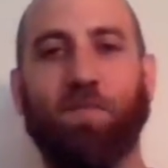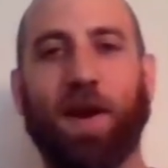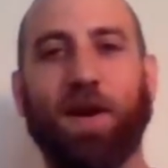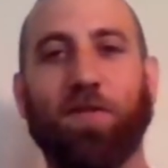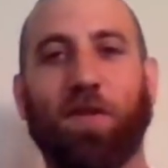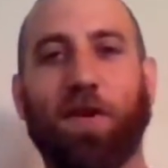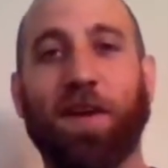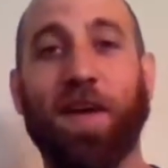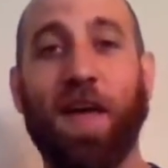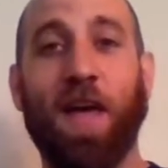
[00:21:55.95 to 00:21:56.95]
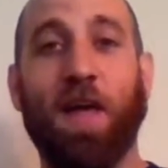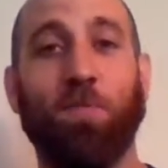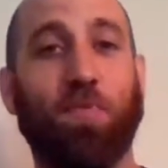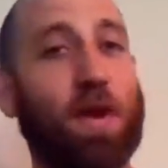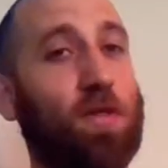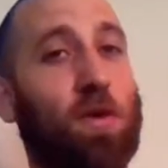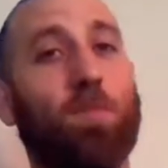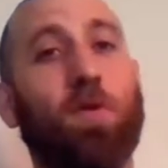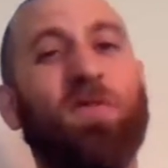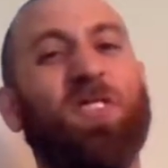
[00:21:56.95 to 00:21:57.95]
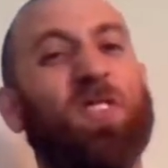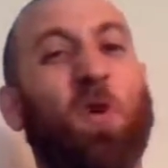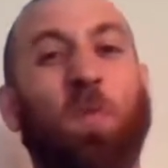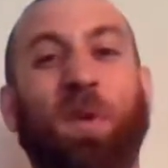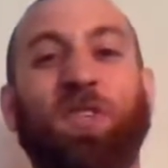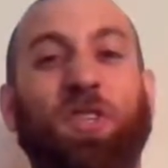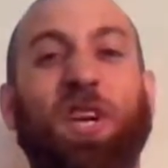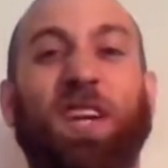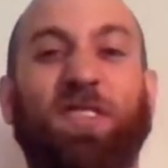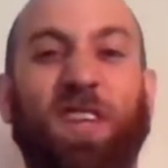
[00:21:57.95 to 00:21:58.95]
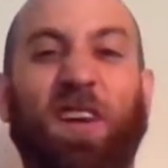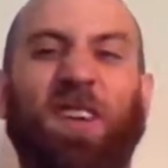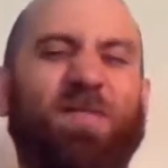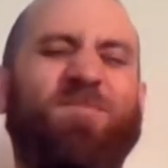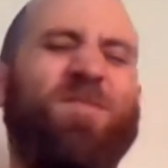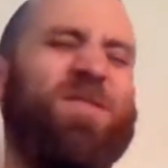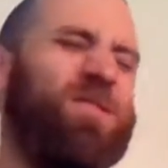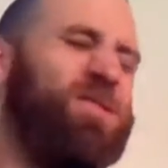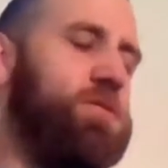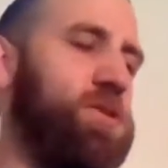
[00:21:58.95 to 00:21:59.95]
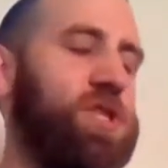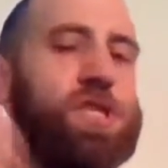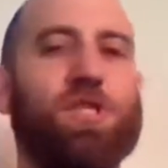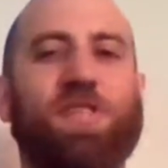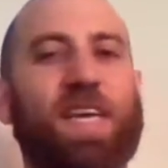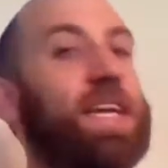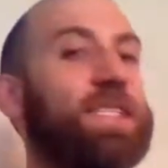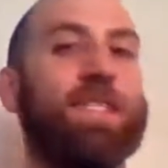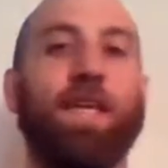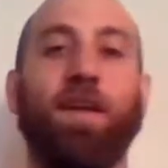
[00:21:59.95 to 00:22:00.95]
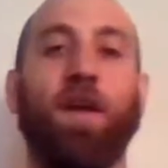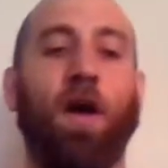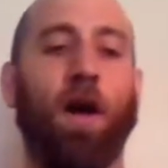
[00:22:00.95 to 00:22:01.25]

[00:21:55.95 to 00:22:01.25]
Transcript: Brandy Lauren moves. There's a whole bunch of chairs there, and she just eats it.